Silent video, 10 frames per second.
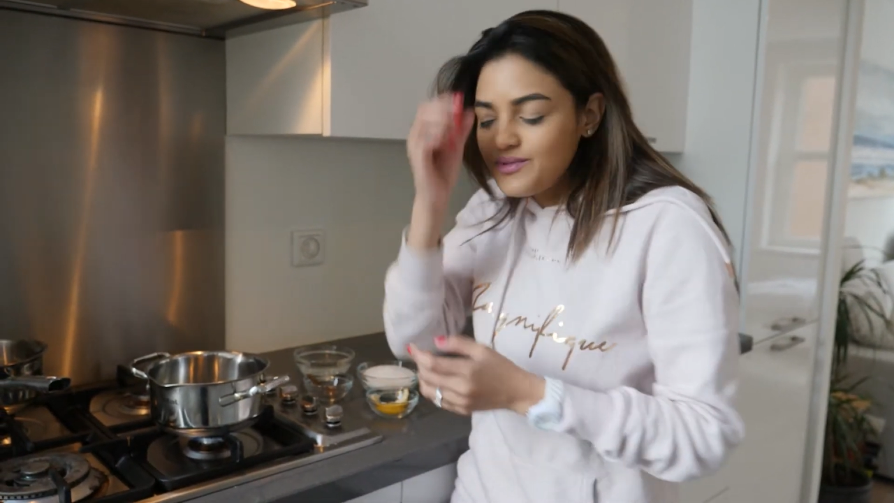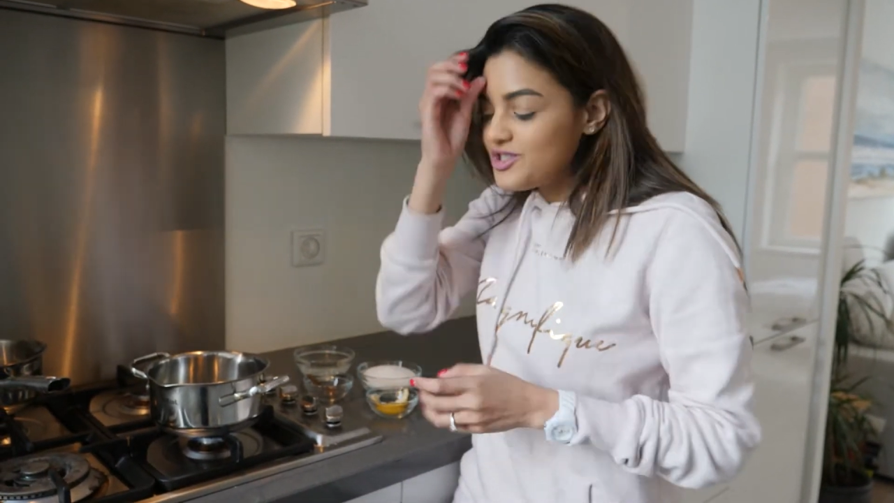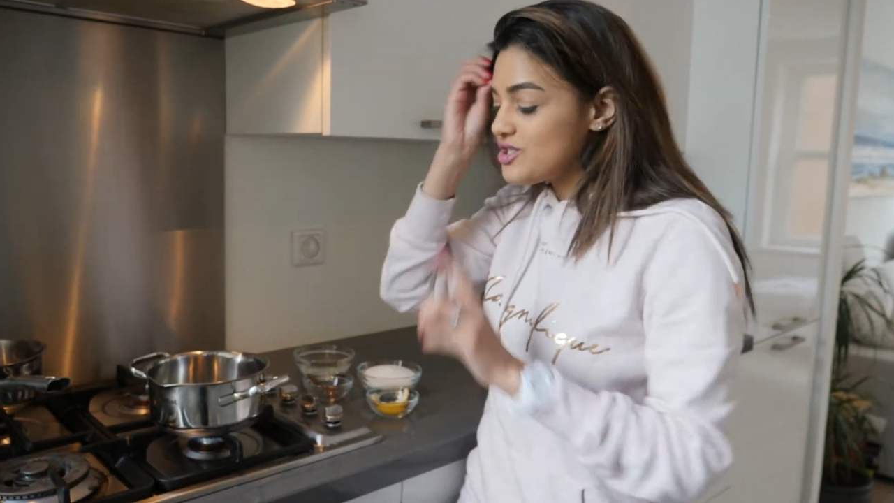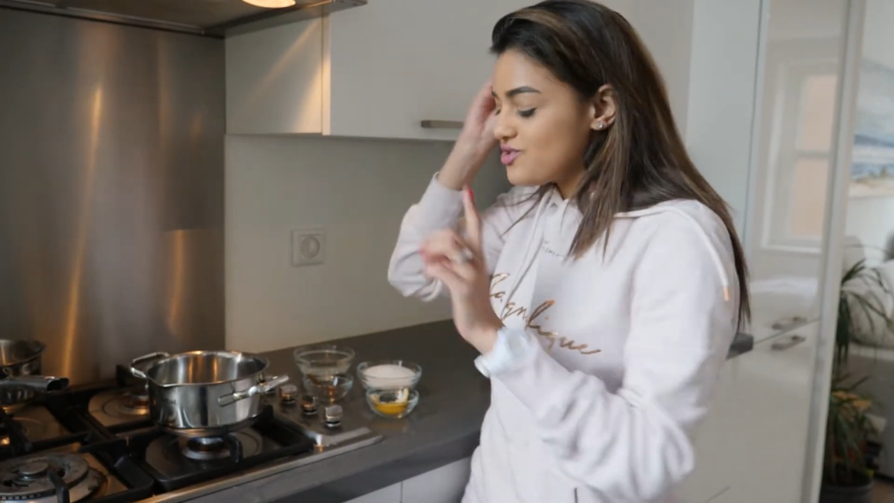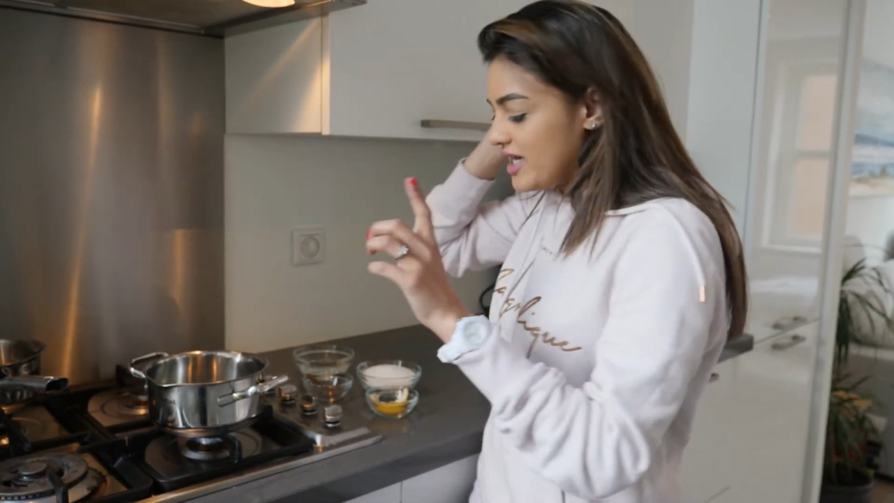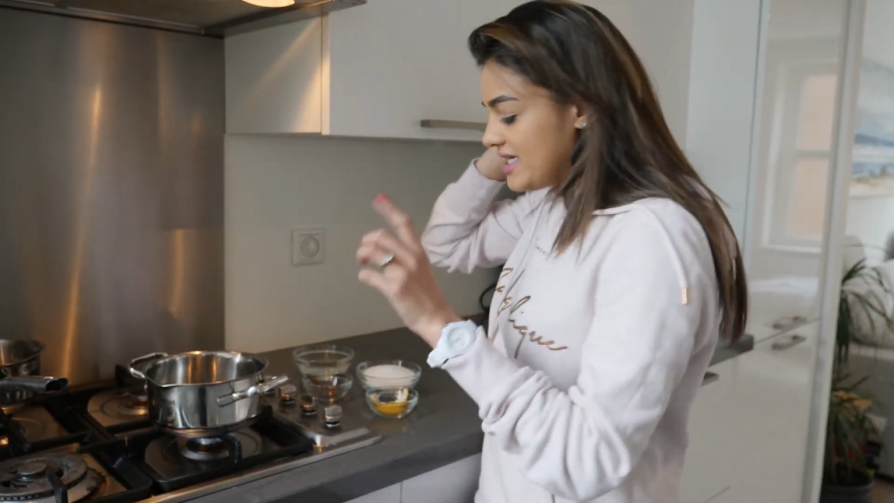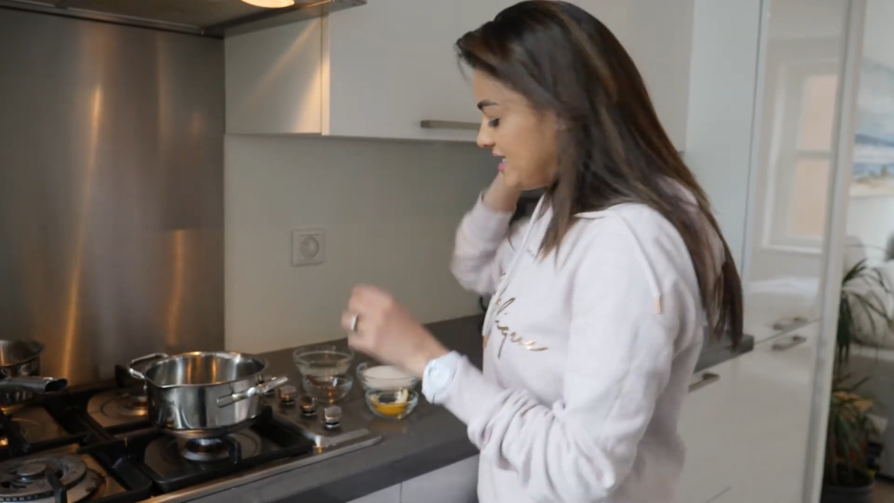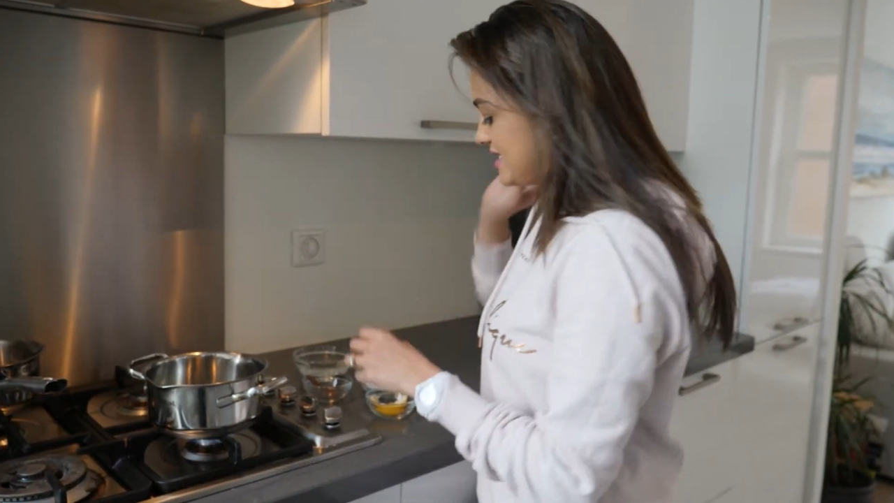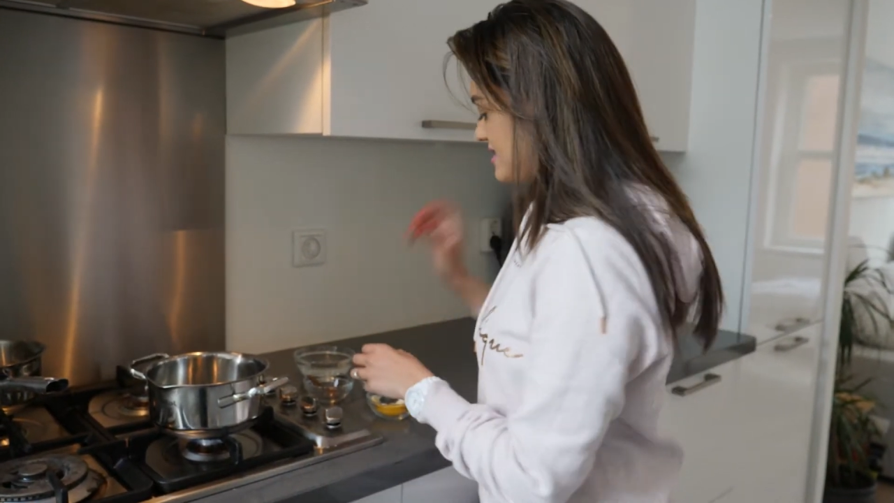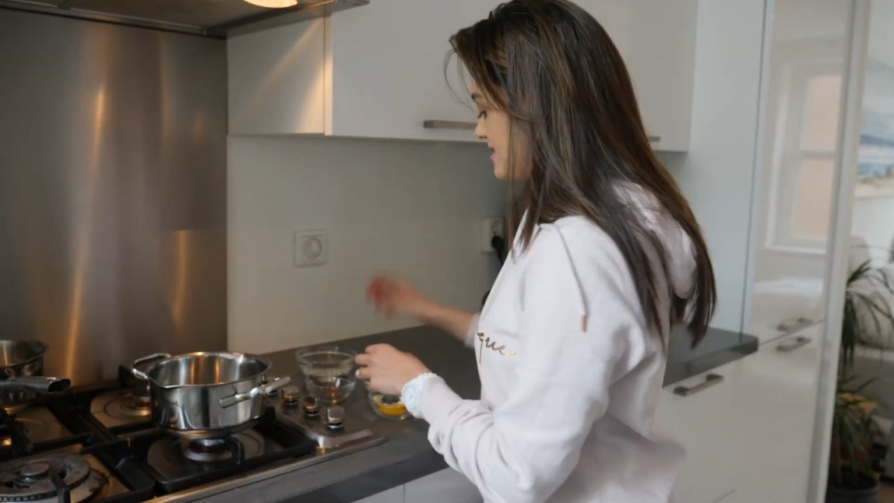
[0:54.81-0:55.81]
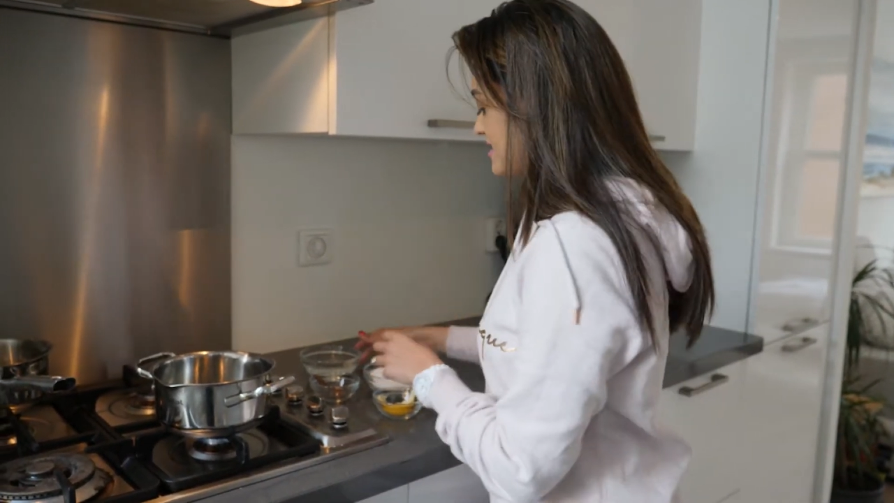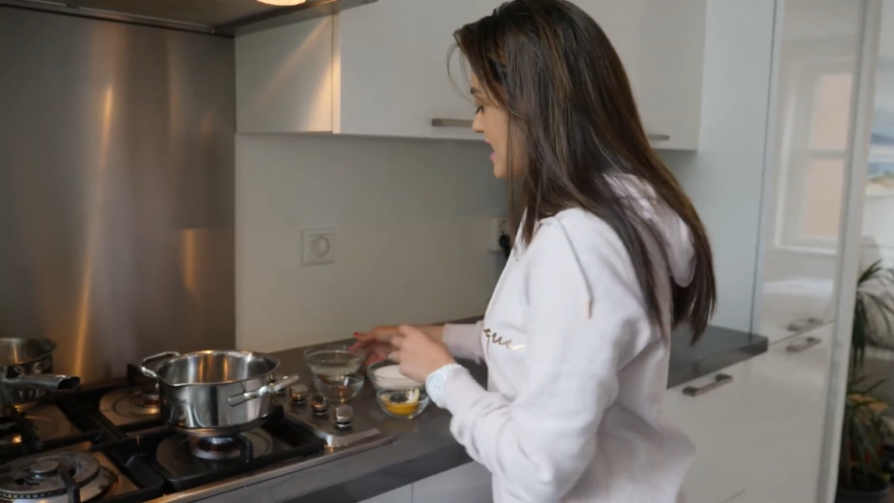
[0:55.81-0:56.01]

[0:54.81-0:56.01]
which is really easy. So